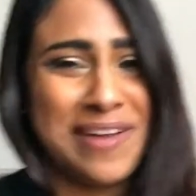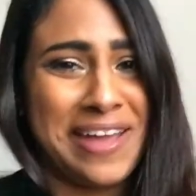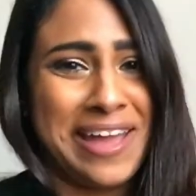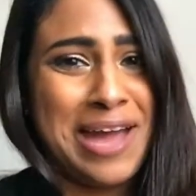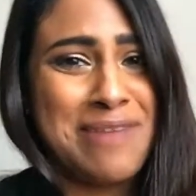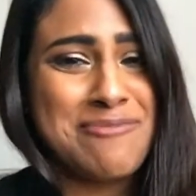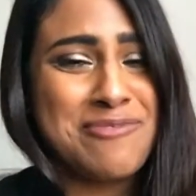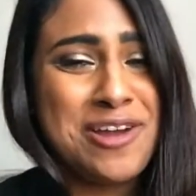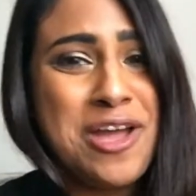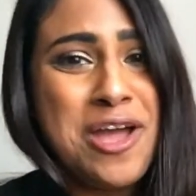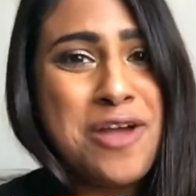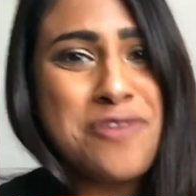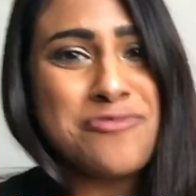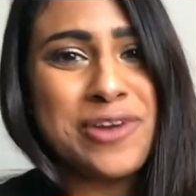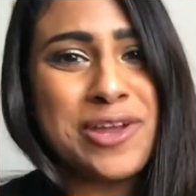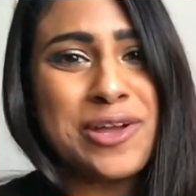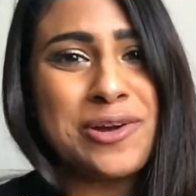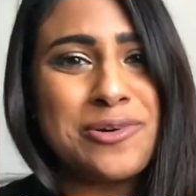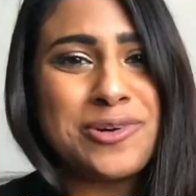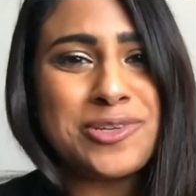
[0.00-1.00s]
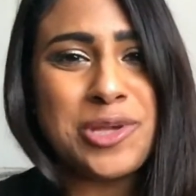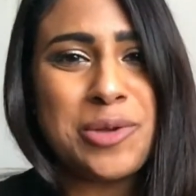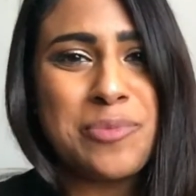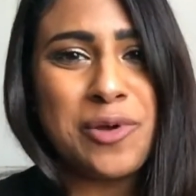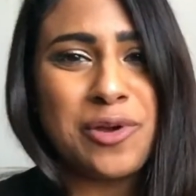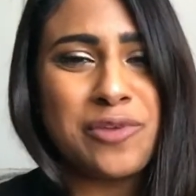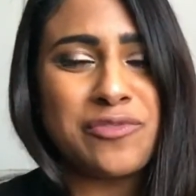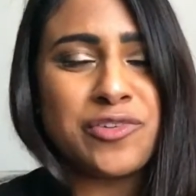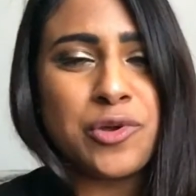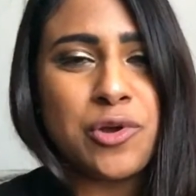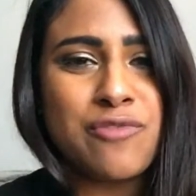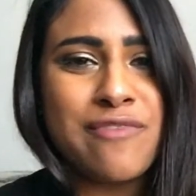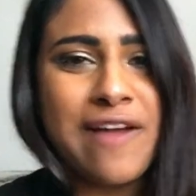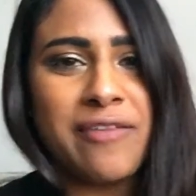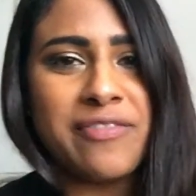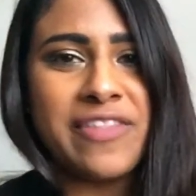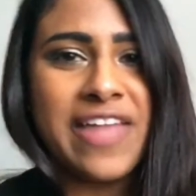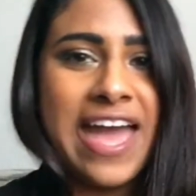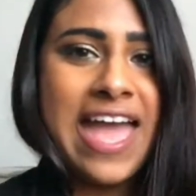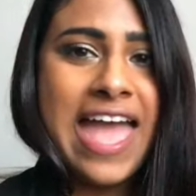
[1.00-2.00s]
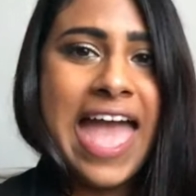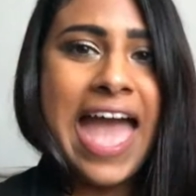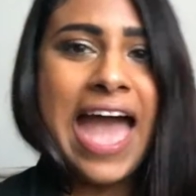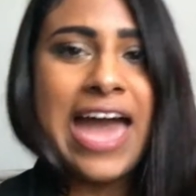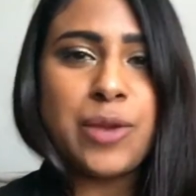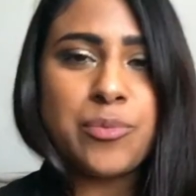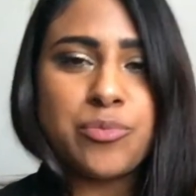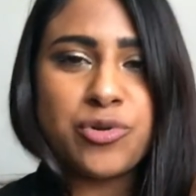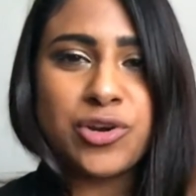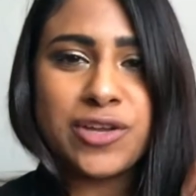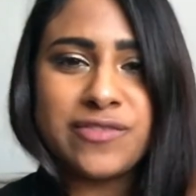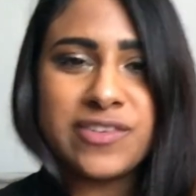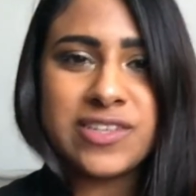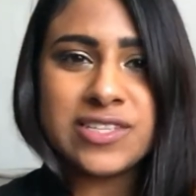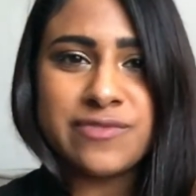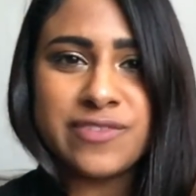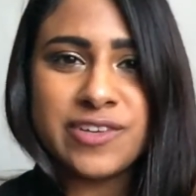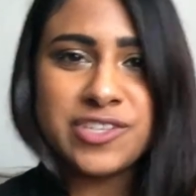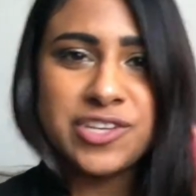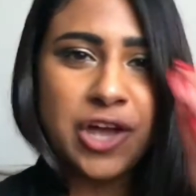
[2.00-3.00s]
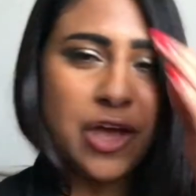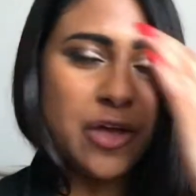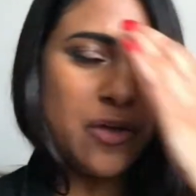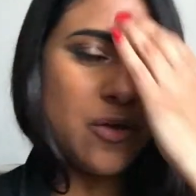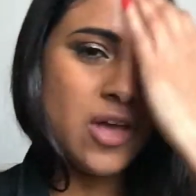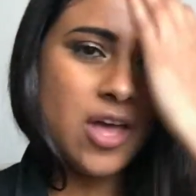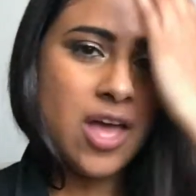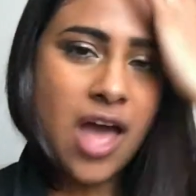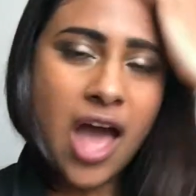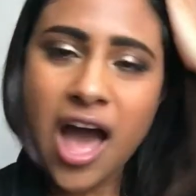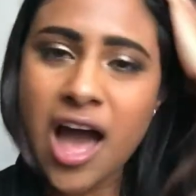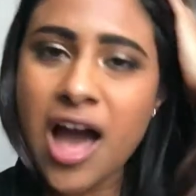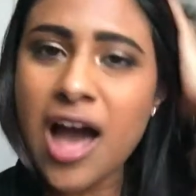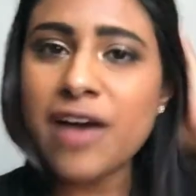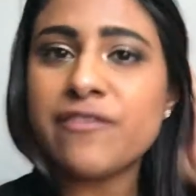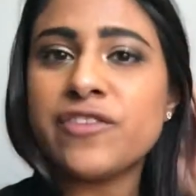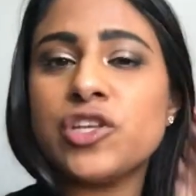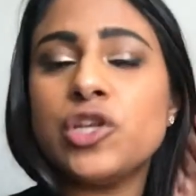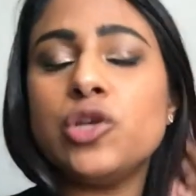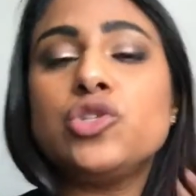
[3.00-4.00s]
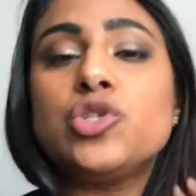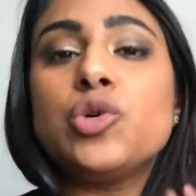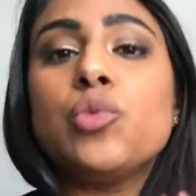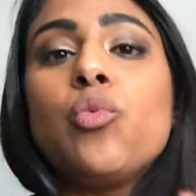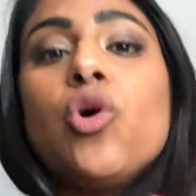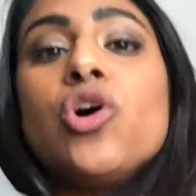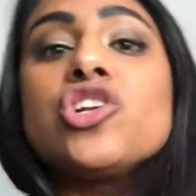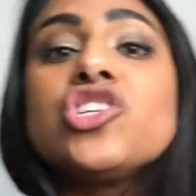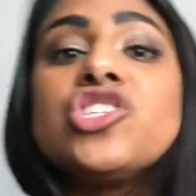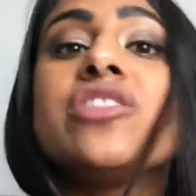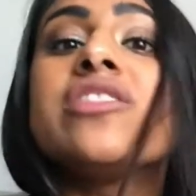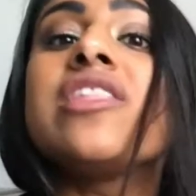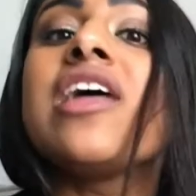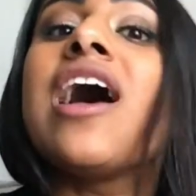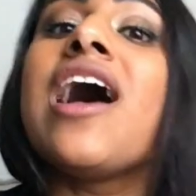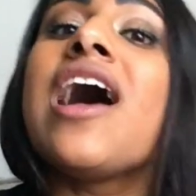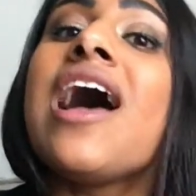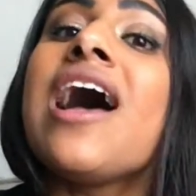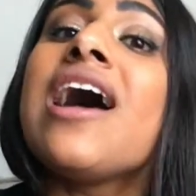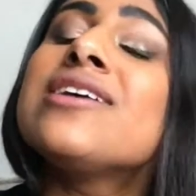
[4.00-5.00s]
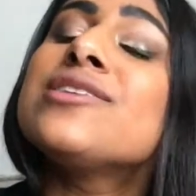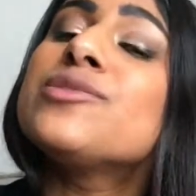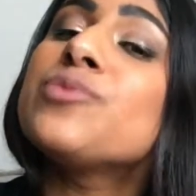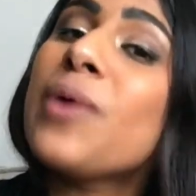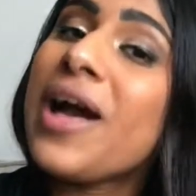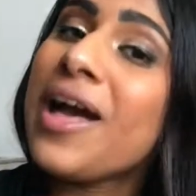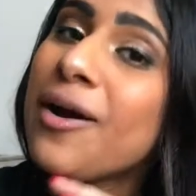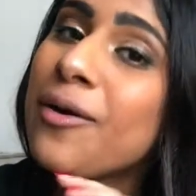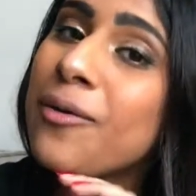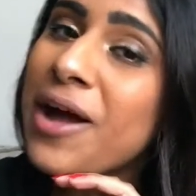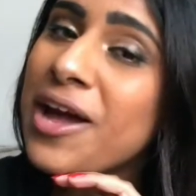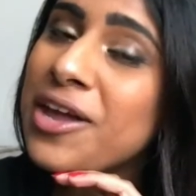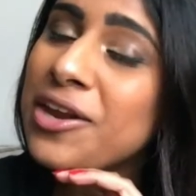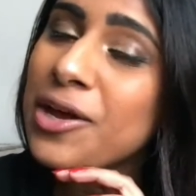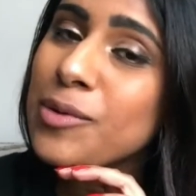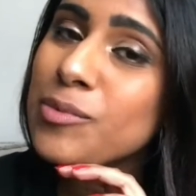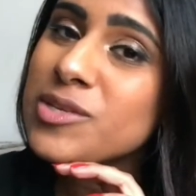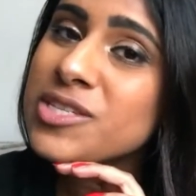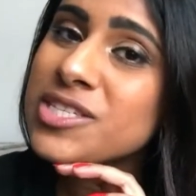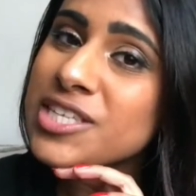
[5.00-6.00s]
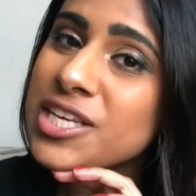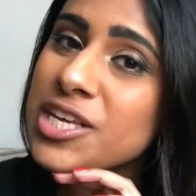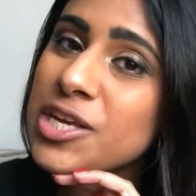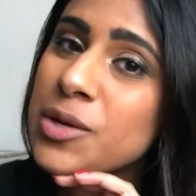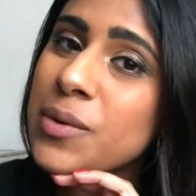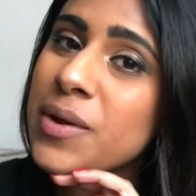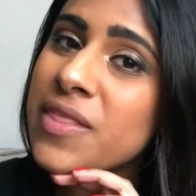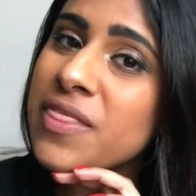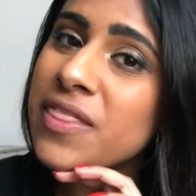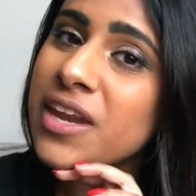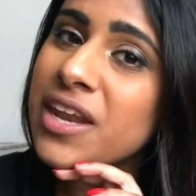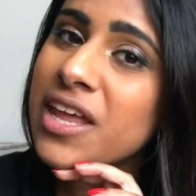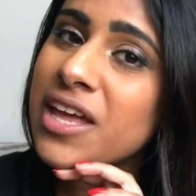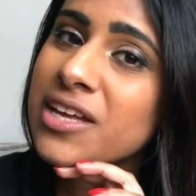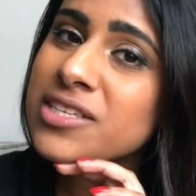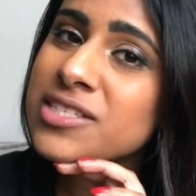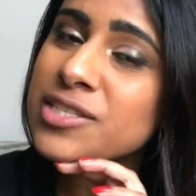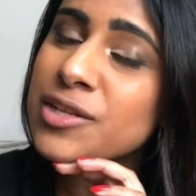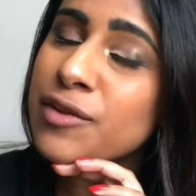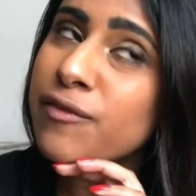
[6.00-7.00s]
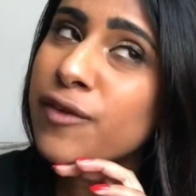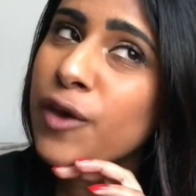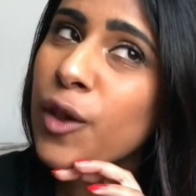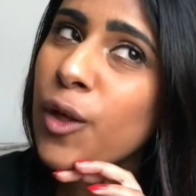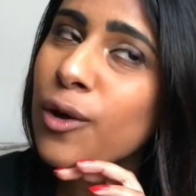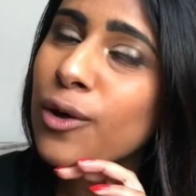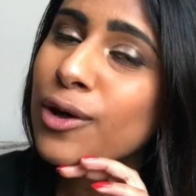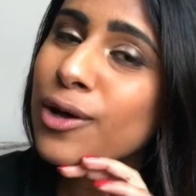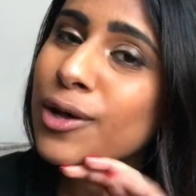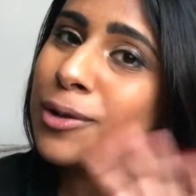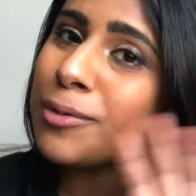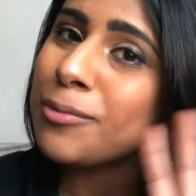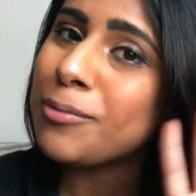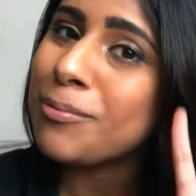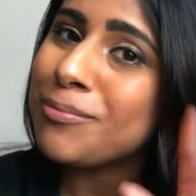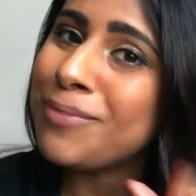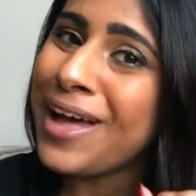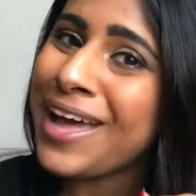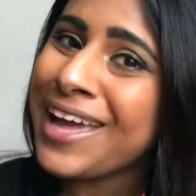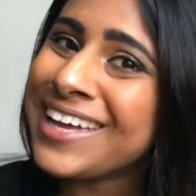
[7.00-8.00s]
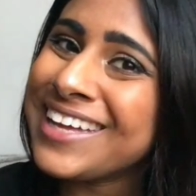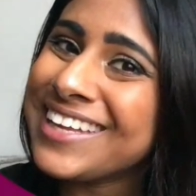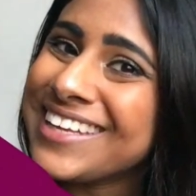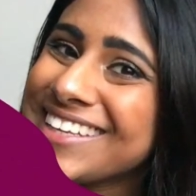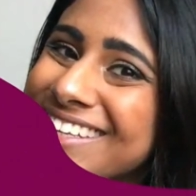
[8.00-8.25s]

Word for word: my camera. Free audiobook for you around there, and a previous video uh, for you to watch there as well. And I will see you in the next vlog. Bye.